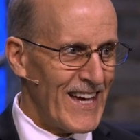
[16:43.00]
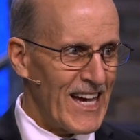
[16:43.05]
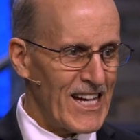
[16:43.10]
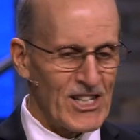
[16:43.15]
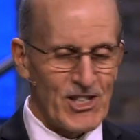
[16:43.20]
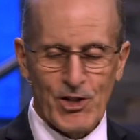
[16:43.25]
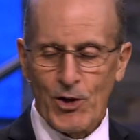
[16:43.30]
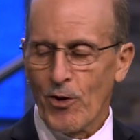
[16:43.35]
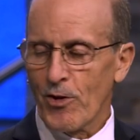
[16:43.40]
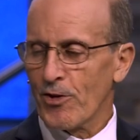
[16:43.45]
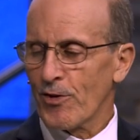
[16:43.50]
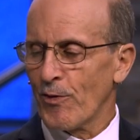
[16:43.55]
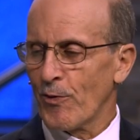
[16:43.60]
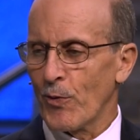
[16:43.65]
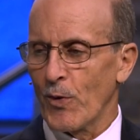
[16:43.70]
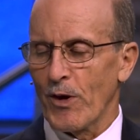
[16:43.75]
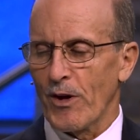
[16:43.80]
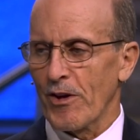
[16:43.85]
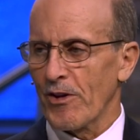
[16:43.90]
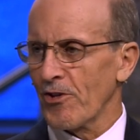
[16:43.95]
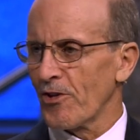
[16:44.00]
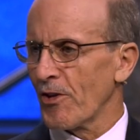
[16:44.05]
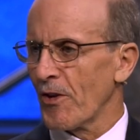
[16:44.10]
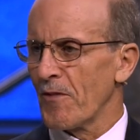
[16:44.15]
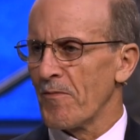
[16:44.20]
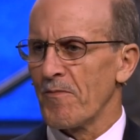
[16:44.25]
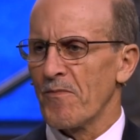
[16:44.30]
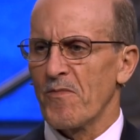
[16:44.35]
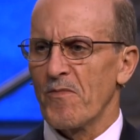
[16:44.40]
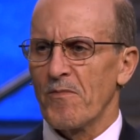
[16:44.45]
And Joseph was
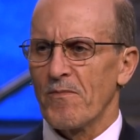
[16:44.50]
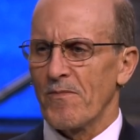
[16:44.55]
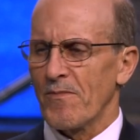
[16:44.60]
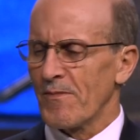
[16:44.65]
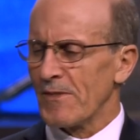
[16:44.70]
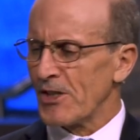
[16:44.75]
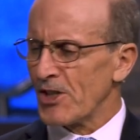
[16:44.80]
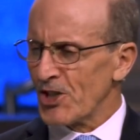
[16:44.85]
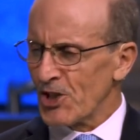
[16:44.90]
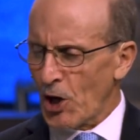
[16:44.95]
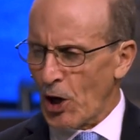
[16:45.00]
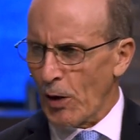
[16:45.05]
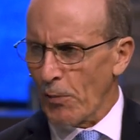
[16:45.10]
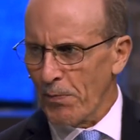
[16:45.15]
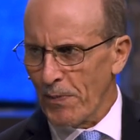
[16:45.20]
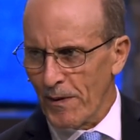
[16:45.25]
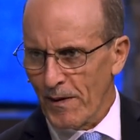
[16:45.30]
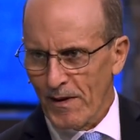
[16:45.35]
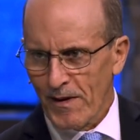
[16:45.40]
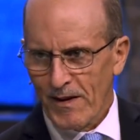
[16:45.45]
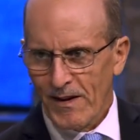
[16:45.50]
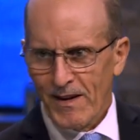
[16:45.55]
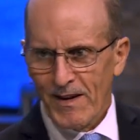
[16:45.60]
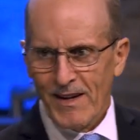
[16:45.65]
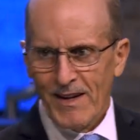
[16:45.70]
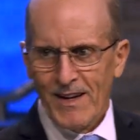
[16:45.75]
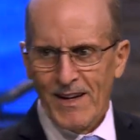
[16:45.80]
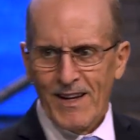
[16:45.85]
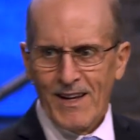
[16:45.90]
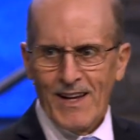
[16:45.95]
sharp
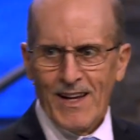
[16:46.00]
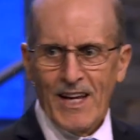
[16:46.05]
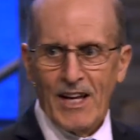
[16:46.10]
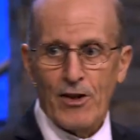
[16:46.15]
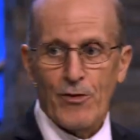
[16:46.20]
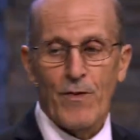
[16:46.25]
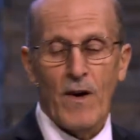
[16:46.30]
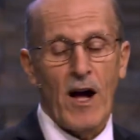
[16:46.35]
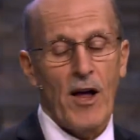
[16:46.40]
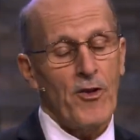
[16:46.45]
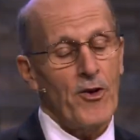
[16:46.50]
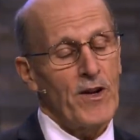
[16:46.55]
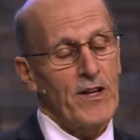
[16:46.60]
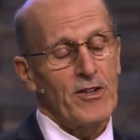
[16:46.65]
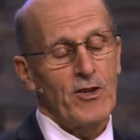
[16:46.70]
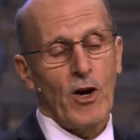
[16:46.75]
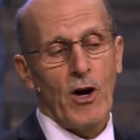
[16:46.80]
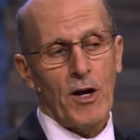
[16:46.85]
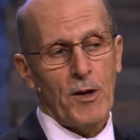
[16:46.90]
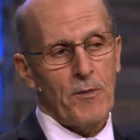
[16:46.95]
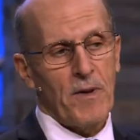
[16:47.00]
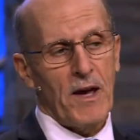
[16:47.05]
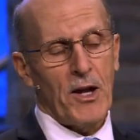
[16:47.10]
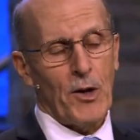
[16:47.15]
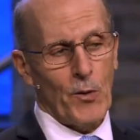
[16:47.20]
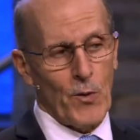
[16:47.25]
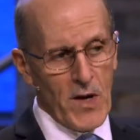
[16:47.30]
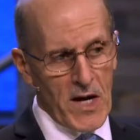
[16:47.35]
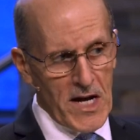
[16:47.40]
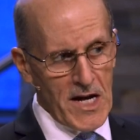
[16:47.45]
his father had taught him how
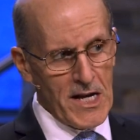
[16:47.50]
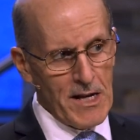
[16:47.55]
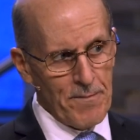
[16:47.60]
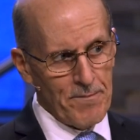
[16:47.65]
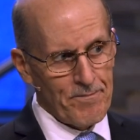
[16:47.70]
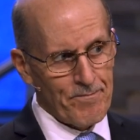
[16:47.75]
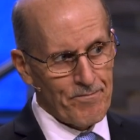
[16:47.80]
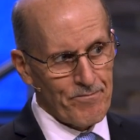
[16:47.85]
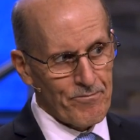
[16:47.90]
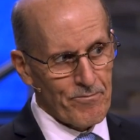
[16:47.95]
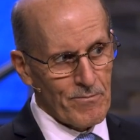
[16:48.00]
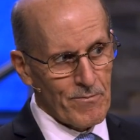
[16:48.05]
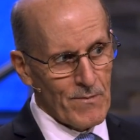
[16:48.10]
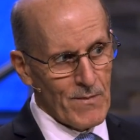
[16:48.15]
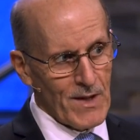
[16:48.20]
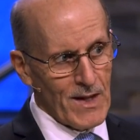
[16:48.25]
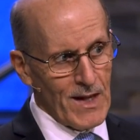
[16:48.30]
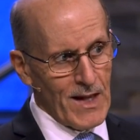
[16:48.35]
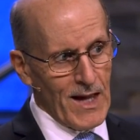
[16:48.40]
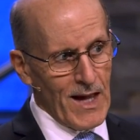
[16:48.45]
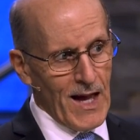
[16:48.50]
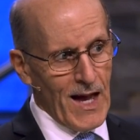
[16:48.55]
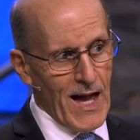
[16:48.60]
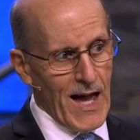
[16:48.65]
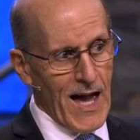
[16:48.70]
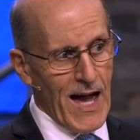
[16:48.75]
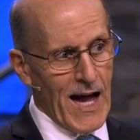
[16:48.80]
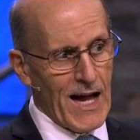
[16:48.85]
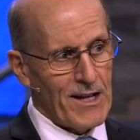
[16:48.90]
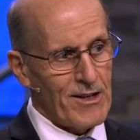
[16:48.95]
to read,
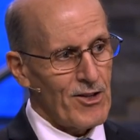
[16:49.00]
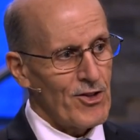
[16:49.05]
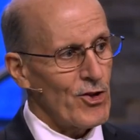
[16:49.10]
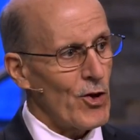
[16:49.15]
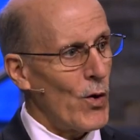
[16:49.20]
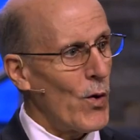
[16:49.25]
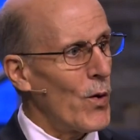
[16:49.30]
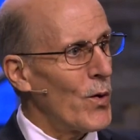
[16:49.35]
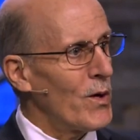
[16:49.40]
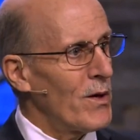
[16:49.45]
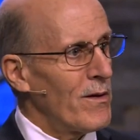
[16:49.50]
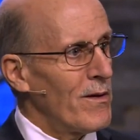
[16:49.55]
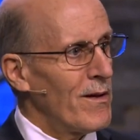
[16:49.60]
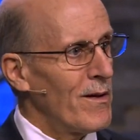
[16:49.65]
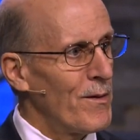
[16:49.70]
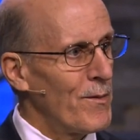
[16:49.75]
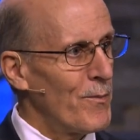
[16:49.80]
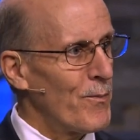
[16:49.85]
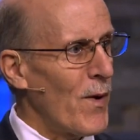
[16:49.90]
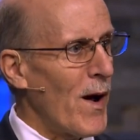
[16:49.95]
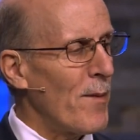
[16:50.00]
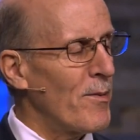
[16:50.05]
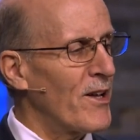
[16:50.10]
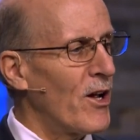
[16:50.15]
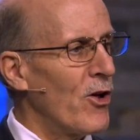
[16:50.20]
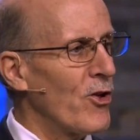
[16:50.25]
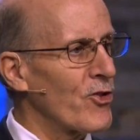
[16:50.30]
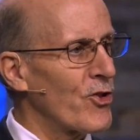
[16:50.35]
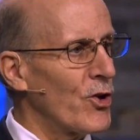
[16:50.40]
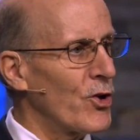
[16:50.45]
and so
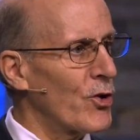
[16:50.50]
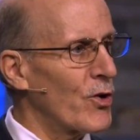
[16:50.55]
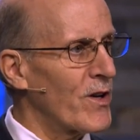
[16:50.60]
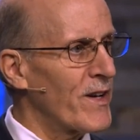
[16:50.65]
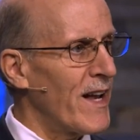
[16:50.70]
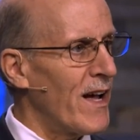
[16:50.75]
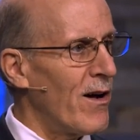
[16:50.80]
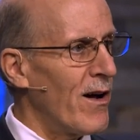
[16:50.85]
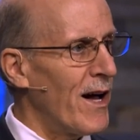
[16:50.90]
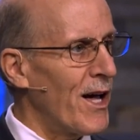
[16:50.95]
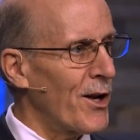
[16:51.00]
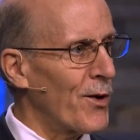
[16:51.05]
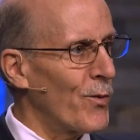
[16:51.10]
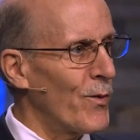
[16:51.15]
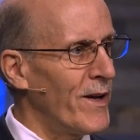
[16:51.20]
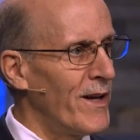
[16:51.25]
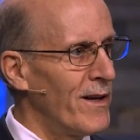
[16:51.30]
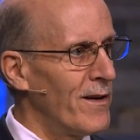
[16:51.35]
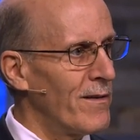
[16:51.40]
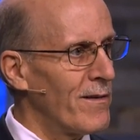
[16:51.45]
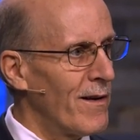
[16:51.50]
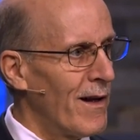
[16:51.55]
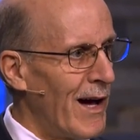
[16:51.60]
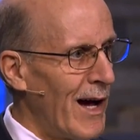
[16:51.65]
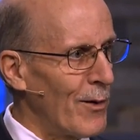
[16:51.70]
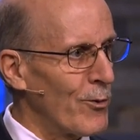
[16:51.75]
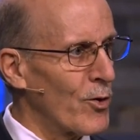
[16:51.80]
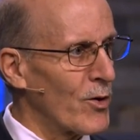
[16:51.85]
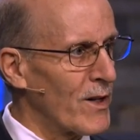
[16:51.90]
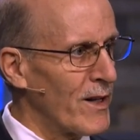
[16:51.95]
probably also learned now how to read
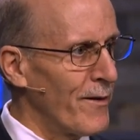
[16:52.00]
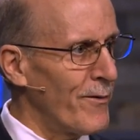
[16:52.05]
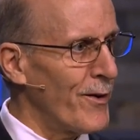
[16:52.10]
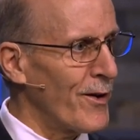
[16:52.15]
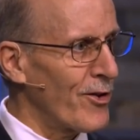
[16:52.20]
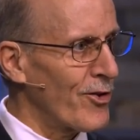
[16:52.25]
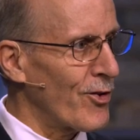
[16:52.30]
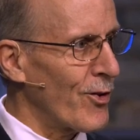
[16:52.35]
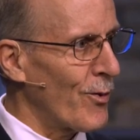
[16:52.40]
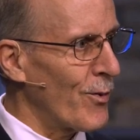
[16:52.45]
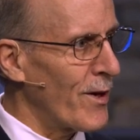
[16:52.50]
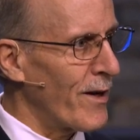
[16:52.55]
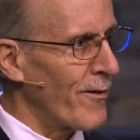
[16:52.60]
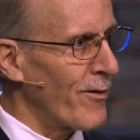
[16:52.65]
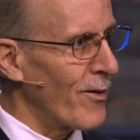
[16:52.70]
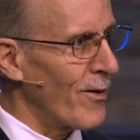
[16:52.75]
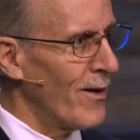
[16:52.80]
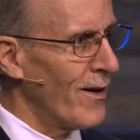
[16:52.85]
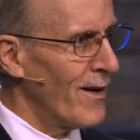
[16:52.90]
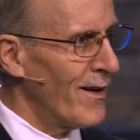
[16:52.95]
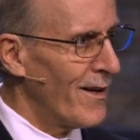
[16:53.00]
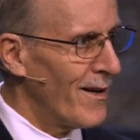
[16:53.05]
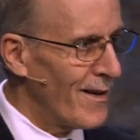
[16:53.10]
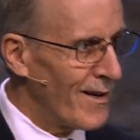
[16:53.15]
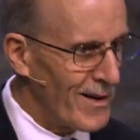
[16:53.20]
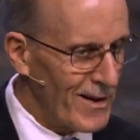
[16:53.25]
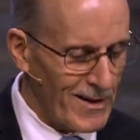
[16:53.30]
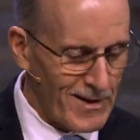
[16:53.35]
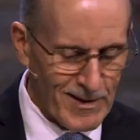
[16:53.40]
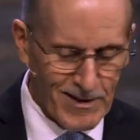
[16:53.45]
hieroglyphics or whatever
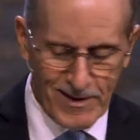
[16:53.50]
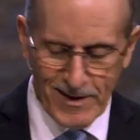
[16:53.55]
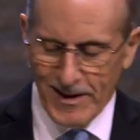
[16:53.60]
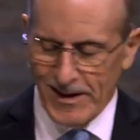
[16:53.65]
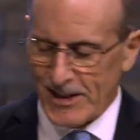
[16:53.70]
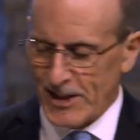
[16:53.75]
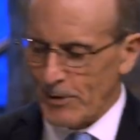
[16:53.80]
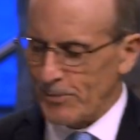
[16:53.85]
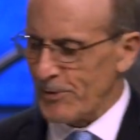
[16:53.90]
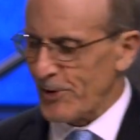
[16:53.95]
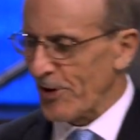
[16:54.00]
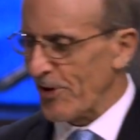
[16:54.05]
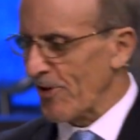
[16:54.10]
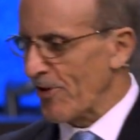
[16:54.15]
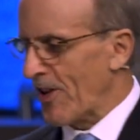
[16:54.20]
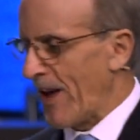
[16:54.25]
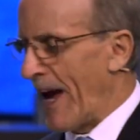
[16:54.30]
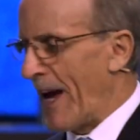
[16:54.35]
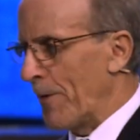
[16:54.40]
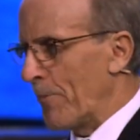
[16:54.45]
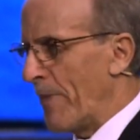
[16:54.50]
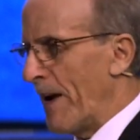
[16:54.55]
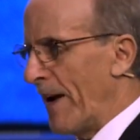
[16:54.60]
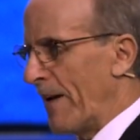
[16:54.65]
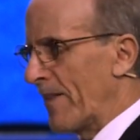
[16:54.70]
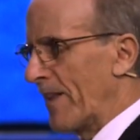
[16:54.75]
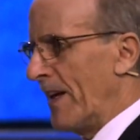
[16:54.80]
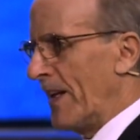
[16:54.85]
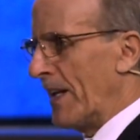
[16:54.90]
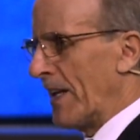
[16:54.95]
uh, the Egyptians had
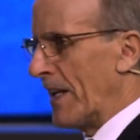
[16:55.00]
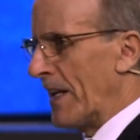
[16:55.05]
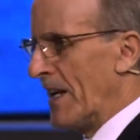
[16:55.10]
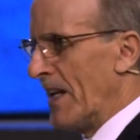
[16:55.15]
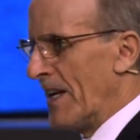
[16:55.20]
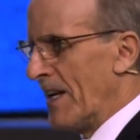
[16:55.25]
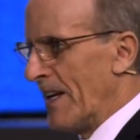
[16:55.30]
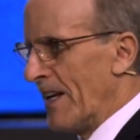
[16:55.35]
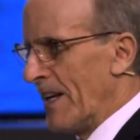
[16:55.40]
back then. And